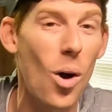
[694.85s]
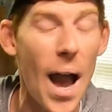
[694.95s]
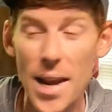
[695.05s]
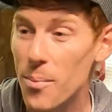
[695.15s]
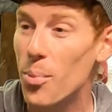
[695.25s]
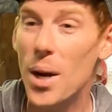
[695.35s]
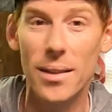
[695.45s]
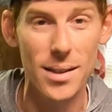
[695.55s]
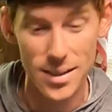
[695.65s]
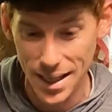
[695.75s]
Well, I had to
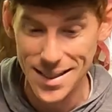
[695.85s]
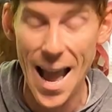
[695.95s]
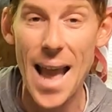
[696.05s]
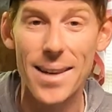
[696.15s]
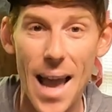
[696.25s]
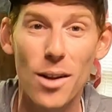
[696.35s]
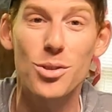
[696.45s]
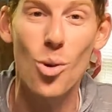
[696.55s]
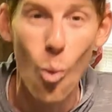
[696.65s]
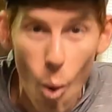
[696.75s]
bring this thing's head
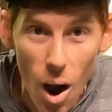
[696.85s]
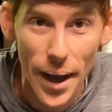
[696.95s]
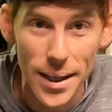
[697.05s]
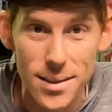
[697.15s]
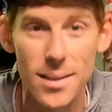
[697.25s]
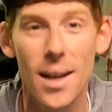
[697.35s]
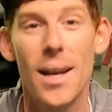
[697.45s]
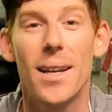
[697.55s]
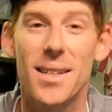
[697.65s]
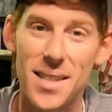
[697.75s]
down twice
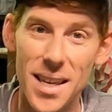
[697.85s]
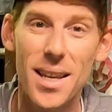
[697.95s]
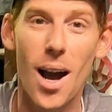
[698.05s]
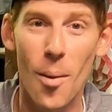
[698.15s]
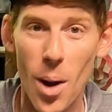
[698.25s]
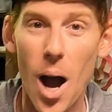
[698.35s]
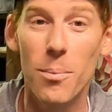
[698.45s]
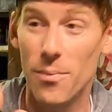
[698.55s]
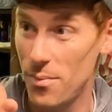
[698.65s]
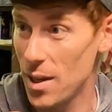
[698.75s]
because he come
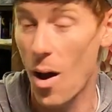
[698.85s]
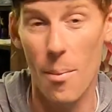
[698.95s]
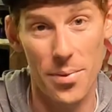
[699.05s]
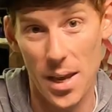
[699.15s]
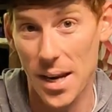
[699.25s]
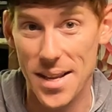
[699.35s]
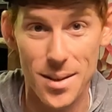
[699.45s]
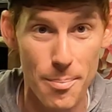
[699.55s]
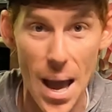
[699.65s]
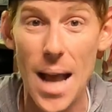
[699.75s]
up, you know, I'm thinking
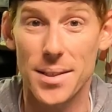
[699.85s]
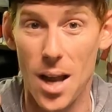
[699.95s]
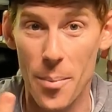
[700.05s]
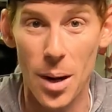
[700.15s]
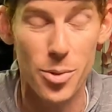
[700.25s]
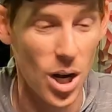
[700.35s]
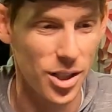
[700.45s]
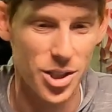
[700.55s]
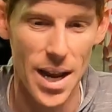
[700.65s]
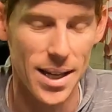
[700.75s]
he's a bass coming up trying
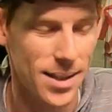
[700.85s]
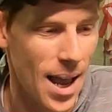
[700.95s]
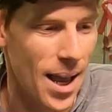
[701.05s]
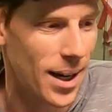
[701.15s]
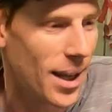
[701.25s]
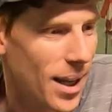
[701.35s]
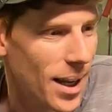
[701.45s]
to shake his head.